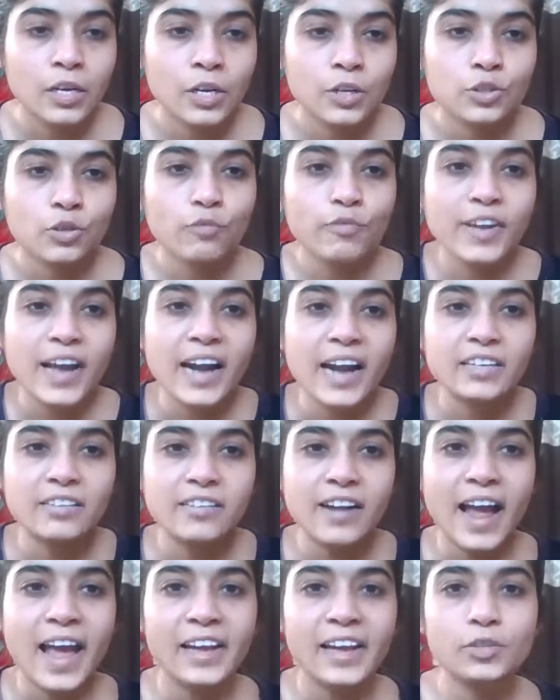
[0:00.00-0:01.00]
So we are
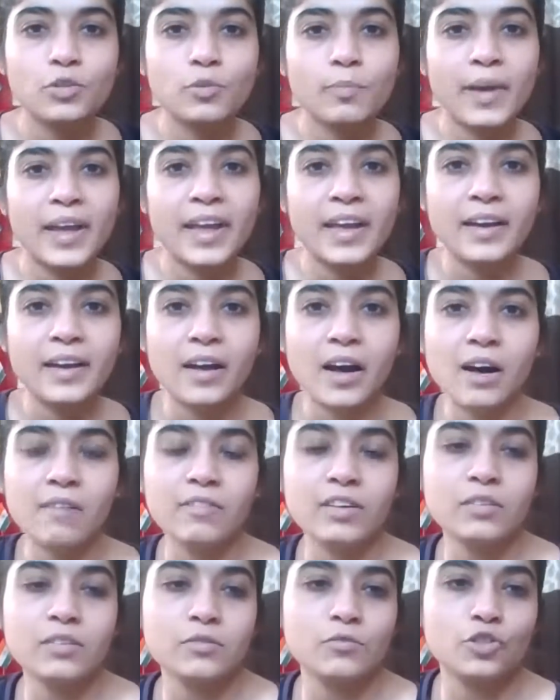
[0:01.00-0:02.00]
trying to make
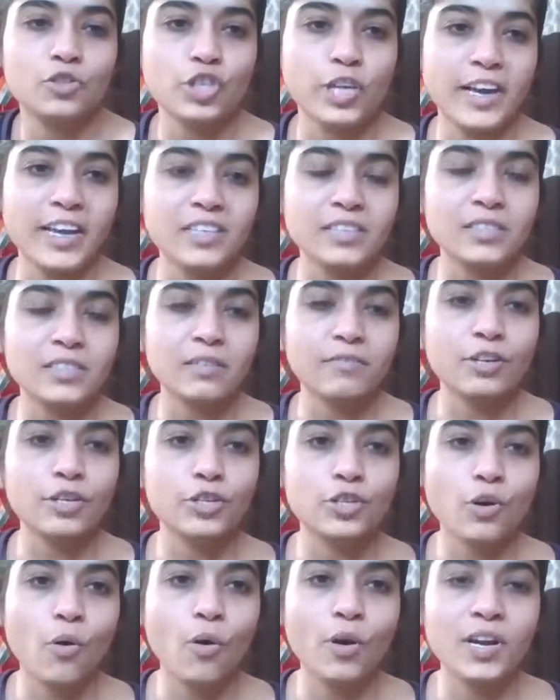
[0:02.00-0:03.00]
our chest, our
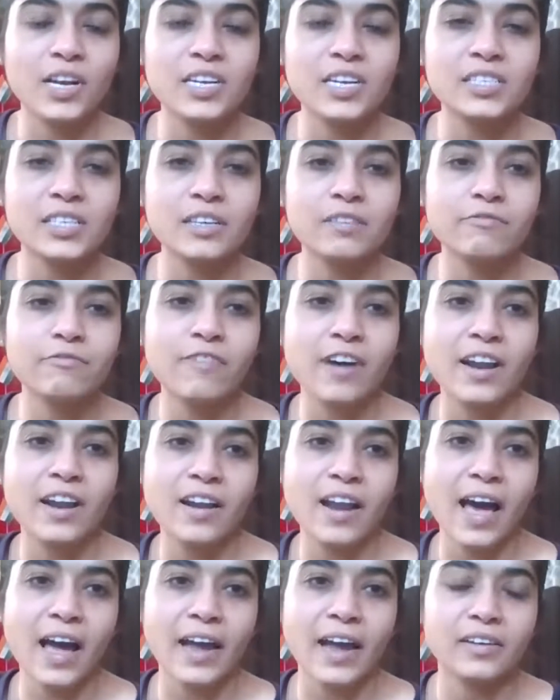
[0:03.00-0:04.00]
shoulders in
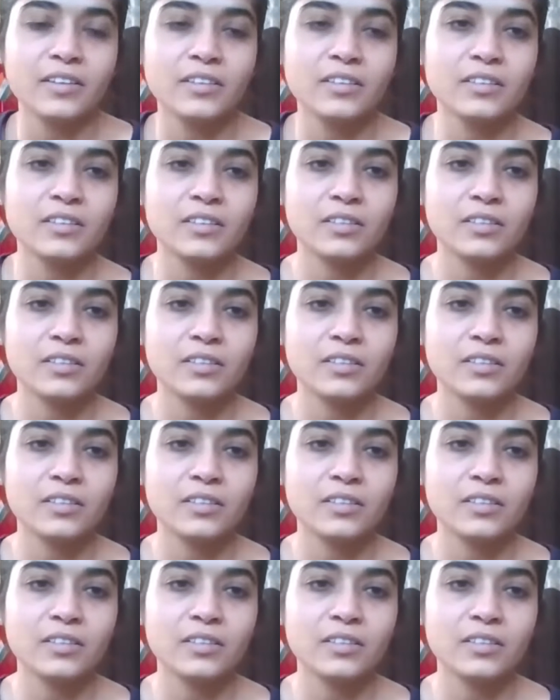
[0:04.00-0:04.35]
one line.